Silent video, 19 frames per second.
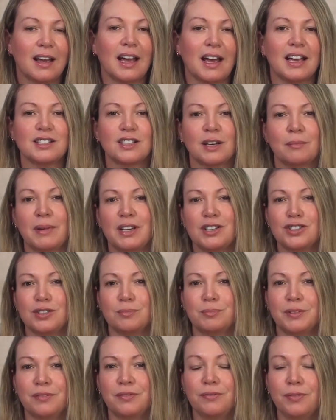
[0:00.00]
As I
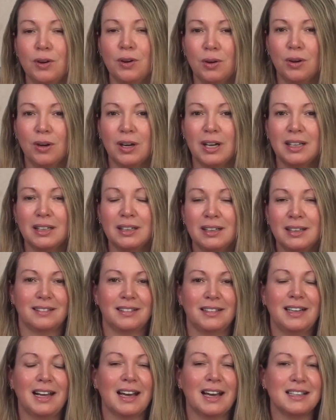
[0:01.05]
mentioned before,
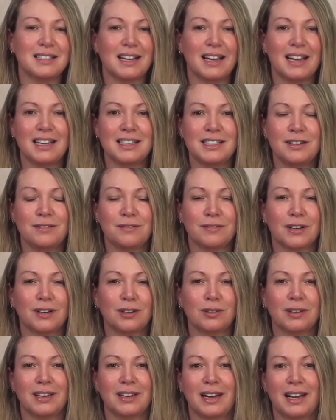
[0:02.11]
it has
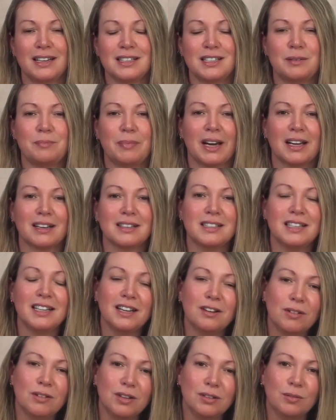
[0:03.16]
antifungal and
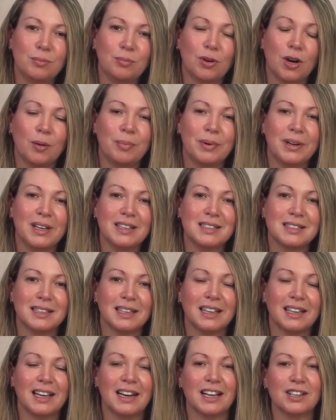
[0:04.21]
antibacterial properties
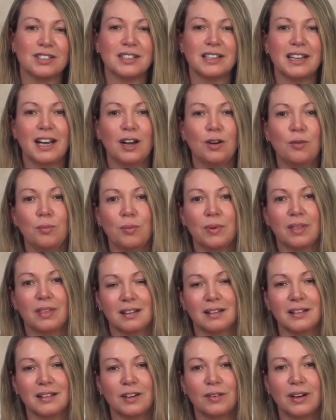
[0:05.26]
that can actually help with
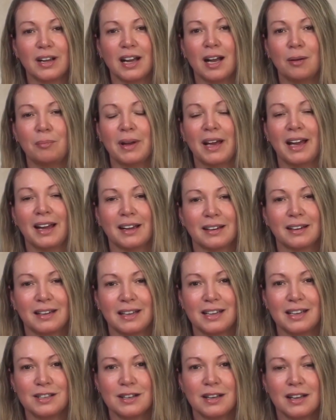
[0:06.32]
clearing up
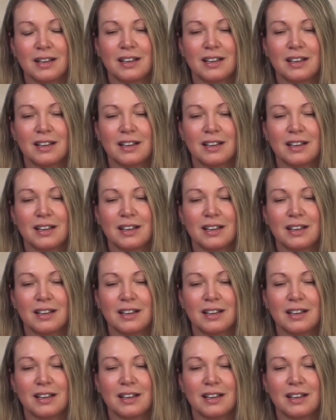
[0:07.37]
acne.